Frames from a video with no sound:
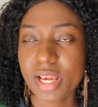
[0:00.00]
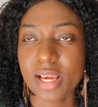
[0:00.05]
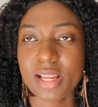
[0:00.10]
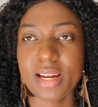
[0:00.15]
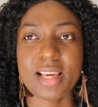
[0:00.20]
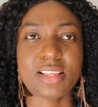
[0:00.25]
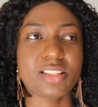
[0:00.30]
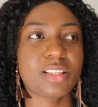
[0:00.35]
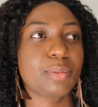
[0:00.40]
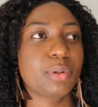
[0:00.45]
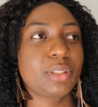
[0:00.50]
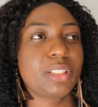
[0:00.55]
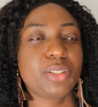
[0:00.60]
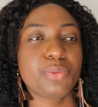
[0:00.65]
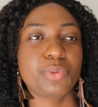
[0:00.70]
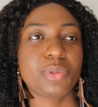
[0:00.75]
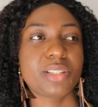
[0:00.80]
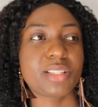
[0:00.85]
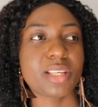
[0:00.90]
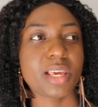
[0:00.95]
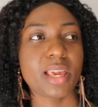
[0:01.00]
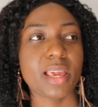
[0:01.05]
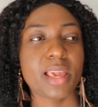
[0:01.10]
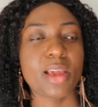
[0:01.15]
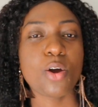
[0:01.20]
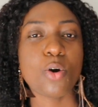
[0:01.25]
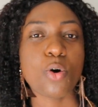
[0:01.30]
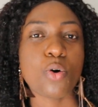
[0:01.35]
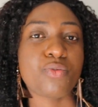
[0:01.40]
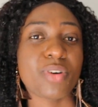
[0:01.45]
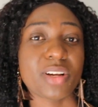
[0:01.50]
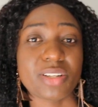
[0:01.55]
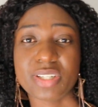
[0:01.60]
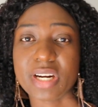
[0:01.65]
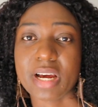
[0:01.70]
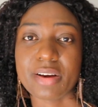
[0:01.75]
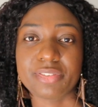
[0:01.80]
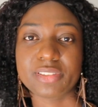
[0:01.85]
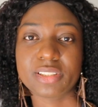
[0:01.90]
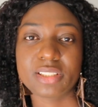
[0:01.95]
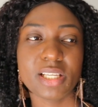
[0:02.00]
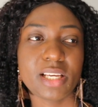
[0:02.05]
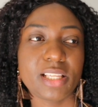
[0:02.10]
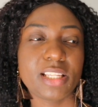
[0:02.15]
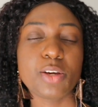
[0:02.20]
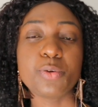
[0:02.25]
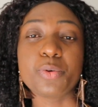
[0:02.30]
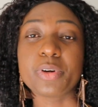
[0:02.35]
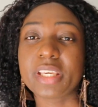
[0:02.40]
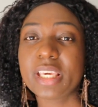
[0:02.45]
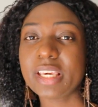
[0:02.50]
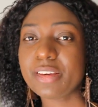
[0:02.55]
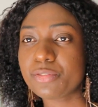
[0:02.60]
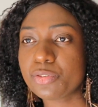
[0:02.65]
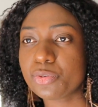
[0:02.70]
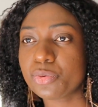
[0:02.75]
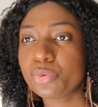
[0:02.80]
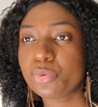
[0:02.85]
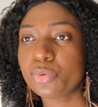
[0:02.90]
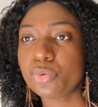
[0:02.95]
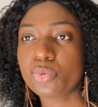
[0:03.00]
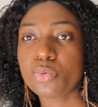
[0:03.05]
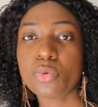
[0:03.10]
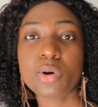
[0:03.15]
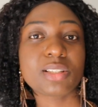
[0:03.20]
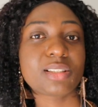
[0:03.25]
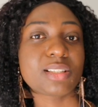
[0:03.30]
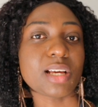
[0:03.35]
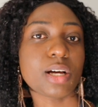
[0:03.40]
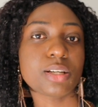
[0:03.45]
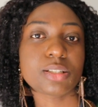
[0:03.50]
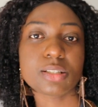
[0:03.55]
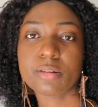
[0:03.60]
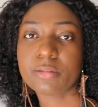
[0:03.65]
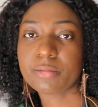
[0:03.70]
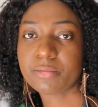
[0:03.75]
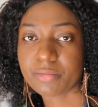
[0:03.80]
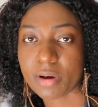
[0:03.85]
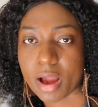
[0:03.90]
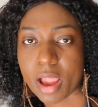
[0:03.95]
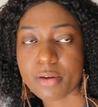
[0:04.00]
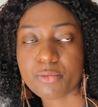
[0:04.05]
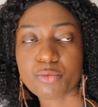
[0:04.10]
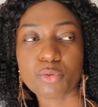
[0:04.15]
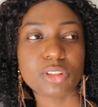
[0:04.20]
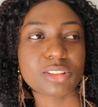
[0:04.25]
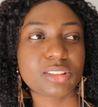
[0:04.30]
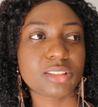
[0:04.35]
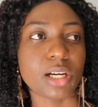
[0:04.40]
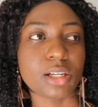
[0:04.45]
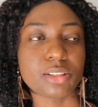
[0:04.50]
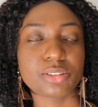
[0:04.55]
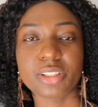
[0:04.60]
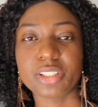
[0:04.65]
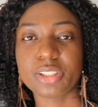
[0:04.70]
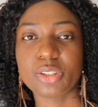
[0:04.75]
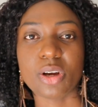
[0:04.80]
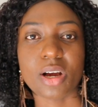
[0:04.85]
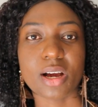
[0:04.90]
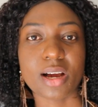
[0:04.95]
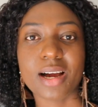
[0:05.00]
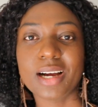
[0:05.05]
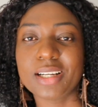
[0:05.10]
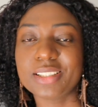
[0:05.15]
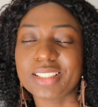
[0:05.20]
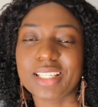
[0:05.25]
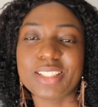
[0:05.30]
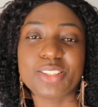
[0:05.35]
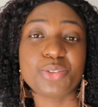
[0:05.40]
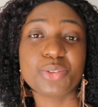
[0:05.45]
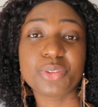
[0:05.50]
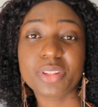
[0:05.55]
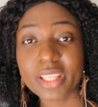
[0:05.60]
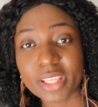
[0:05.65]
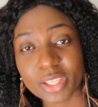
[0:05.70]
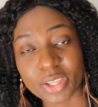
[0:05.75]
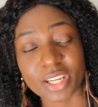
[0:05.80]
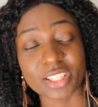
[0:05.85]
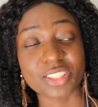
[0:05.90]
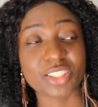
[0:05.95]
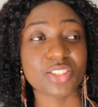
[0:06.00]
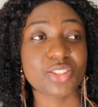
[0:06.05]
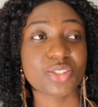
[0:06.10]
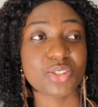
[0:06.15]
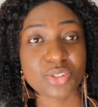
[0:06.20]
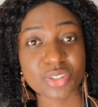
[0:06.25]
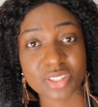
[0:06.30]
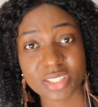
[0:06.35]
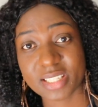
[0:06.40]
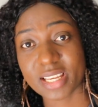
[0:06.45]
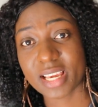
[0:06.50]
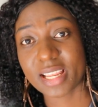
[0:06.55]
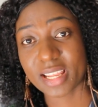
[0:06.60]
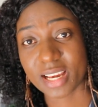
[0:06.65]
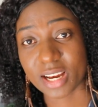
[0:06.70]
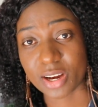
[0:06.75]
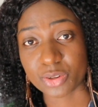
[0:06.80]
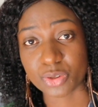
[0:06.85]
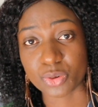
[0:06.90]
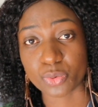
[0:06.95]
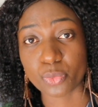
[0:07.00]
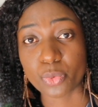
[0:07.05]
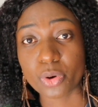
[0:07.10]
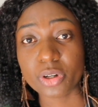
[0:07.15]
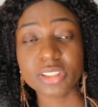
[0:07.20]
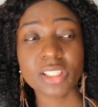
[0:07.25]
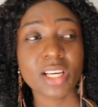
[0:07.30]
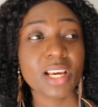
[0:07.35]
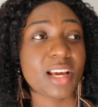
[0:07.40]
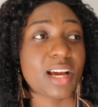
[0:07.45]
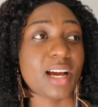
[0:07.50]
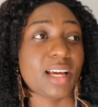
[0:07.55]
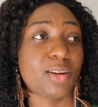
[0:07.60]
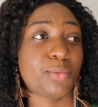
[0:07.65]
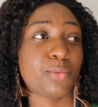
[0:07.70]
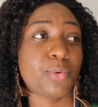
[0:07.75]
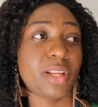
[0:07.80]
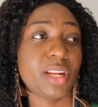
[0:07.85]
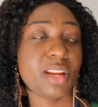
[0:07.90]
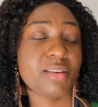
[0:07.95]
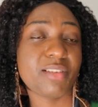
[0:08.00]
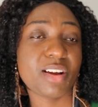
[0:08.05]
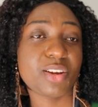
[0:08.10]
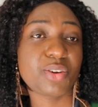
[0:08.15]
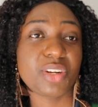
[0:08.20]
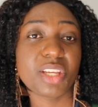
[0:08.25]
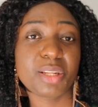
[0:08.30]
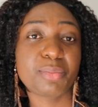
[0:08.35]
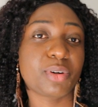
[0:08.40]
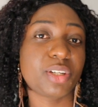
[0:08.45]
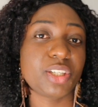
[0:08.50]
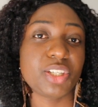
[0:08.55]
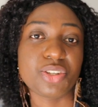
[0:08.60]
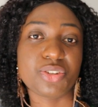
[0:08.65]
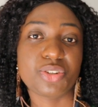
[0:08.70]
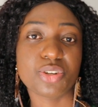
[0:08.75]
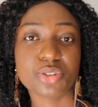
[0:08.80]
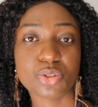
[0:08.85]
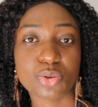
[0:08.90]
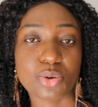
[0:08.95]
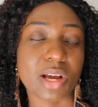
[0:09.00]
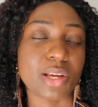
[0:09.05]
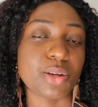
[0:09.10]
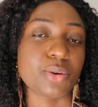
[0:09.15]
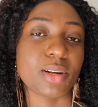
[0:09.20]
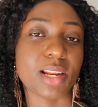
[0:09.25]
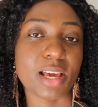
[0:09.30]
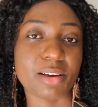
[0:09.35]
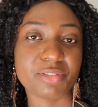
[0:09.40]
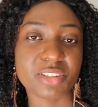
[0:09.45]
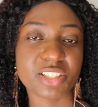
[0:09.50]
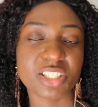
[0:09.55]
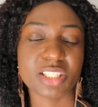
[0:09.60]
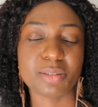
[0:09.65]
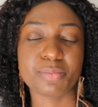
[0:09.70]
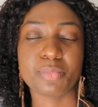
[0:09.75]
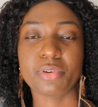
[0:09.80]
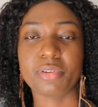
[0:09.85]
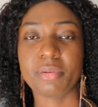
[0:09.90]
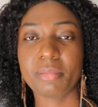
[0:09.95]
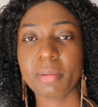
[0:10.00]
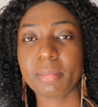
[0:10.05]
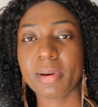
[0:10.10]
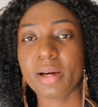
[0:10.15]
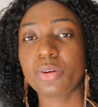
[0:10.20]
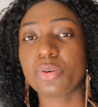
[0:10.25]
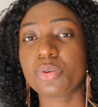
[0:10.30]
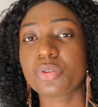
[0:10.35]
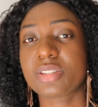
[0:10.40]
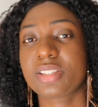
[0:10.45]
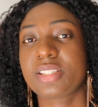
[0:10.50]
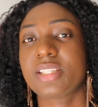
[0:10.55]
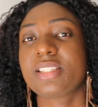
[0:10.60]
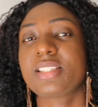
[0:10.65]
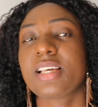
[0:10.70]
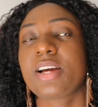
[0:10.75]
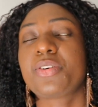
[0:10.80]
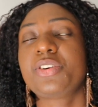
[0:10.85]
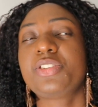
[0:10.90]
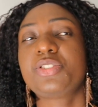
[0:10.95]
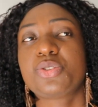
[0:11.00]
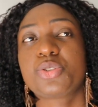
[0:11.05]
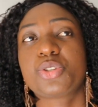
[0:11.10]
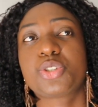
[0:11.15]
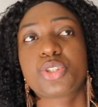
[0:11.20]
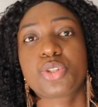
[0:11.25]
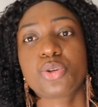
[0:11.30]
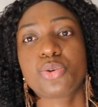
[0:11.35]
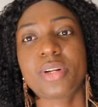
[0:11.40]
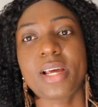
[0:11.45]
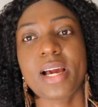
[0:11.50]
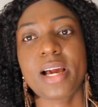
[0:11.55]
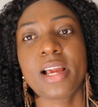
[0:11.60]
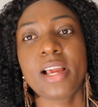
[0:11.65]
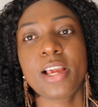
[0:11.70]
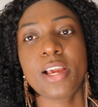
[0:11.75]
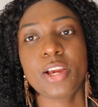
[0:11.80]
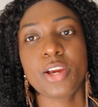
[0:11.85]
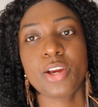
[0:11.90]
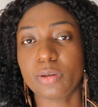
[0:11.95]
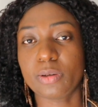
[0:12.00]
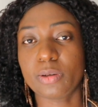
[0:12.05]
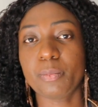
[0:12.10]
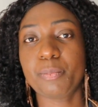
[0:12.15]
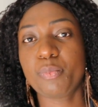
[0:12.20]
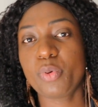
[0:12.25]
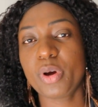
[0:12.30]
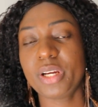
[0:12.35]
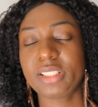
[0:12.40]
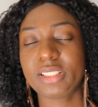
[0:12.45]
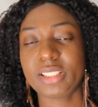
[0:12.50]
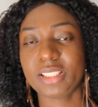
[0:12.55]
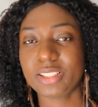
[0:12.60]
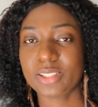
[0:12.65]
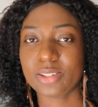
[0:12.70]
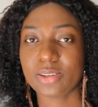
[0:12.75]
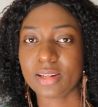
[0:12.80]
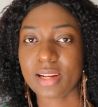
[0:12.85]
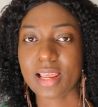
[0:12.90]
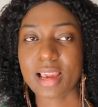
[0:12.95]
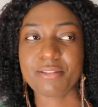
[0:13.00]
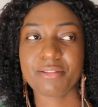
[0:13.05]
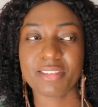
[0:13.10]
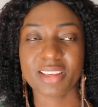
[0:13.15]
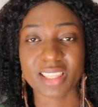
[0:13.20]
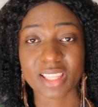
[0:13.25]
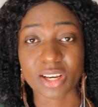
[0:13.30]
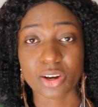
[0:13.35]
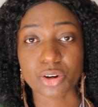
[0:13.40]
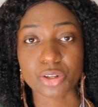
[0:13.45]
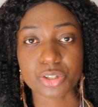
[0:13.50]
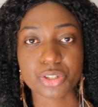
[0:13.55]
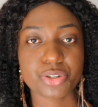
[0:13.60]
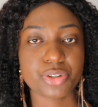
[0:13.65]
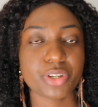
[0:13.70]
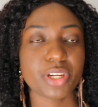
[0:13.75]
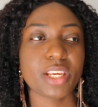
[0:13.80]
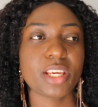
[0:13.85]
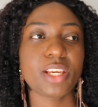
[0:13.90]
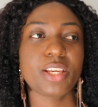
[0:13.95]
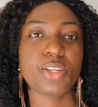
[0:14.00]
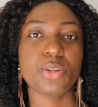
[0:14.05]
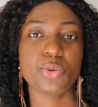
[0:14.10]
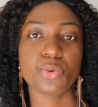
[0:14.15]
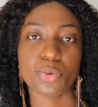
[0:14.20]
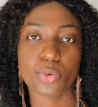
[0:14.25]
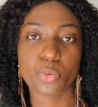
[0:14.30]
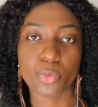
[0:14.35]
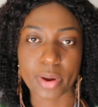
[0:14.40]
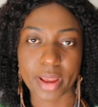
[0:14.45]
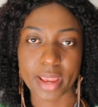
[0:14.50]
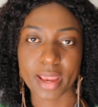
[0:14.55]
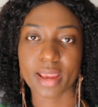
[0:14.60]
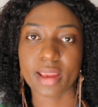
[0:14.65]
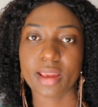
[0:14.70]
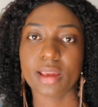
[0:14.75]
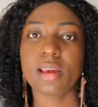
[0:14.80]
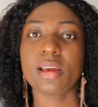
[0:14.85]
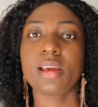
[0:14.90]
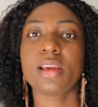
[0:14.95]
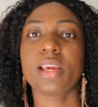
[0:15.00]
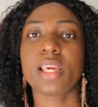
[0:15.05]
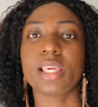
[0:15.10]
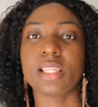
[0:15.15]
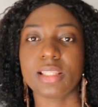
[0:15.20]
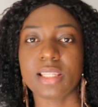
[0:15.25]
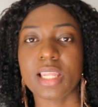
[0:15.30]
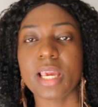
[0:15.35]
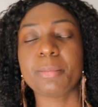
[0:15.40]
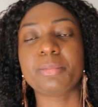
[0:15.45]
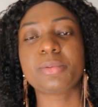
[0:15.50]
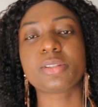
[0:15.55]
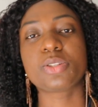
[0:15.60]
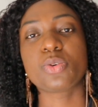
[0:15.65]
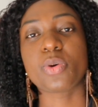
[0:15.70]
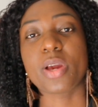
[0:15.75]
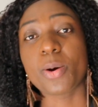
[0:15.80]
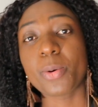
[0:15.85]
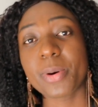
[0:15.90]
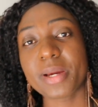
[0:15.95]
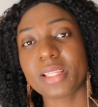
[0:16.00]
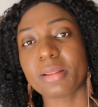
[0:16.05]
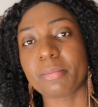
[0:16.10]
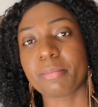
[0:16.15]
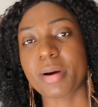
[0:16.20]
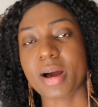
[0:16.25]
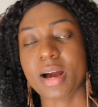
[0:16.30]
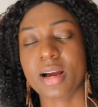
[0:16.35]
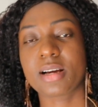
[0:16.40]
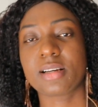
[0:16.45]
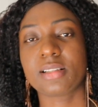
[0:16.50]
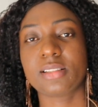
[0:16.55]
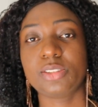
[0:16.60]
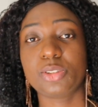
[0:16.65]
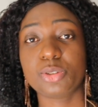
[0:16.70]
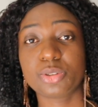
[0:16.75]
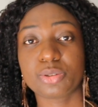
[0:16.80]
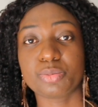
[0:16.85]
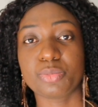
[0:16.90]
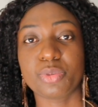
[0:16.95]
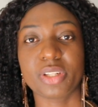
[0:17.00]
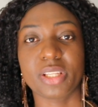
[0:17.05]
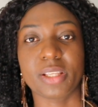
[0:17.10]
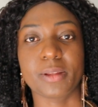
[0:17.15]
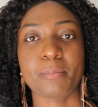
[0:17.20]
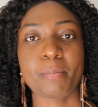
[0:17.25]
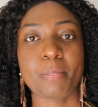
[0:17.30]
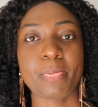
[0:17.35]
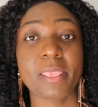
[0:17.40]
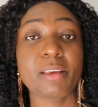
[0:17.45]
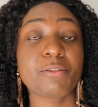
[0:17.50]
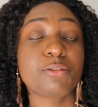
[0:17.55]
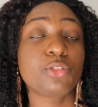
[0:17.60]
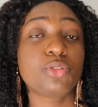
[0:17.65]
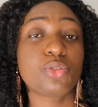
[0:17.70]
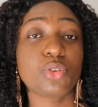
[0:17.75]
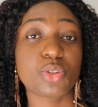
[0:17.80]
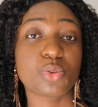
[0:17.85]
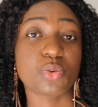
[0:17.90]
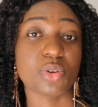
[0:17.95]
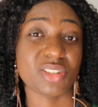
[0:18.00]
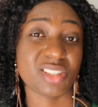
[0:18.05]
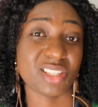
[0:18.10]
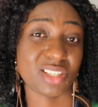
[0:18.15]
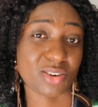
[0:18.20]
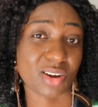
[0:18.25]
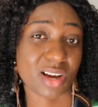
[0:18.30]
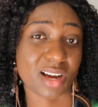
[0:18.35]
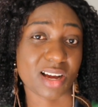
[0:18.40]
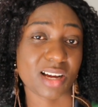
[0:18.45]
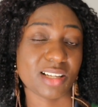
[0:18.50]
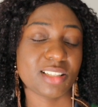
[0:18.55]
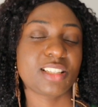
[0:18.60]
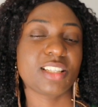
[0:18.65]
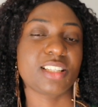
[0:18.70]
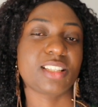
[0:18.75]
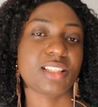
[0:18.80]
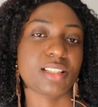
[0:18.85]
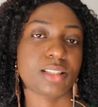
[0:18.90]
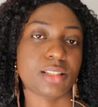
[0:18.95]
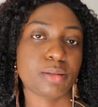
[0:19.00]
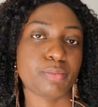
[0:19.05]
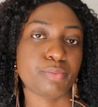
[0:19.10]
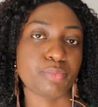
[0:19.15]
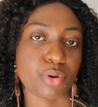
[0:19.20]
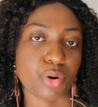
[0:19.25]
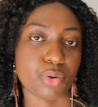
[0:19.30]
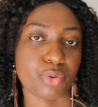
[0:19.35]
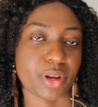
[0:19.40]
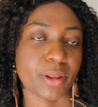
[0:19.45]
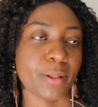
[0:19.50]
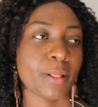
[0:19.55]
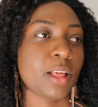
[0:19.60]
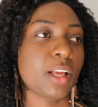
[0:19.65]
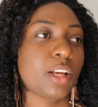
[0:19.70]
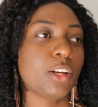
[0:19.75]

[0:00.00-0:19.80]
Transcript: Like somebody will say overdraft, they will give you 1,000 in your account, and you think you can just use it anyhow you want, and whenever you need money you just go and you lavish it. But remember, those things are going to show that at some point in your life in the country you were in debt, you were owing the bank those money. Even though it was in your account, it is still borrowing.